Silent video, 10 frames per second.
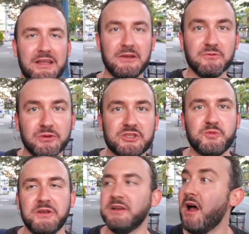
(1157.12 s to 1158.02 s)
in
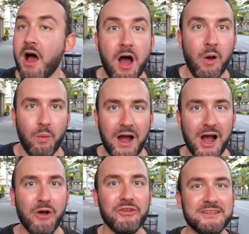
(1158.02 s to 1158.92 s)
Richmond.
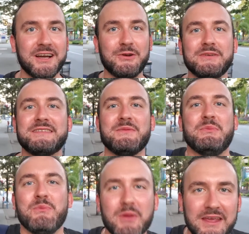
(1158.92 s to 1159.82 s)
Wow, the duck was
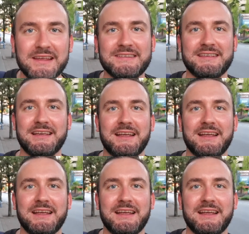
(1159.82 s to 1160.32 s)
amazing.